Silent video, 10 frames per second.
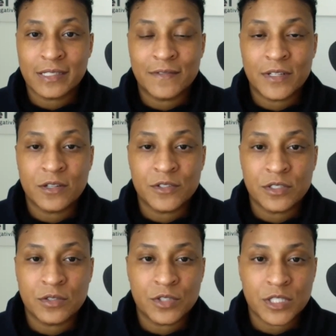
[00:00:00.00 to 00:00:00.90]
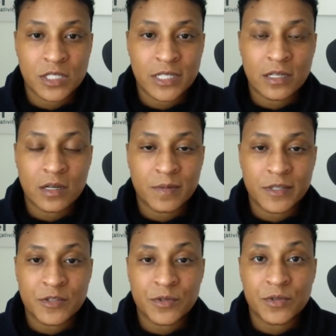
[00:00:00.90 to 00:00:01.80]
in the video too, just like a
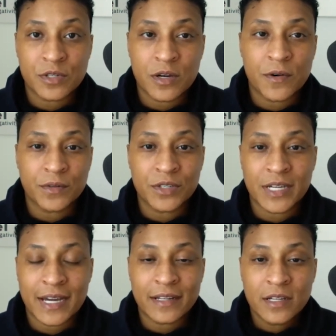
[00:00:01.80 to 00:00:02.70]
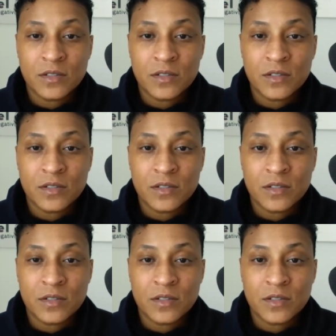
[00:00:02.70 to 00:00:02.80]
place where you can go and look at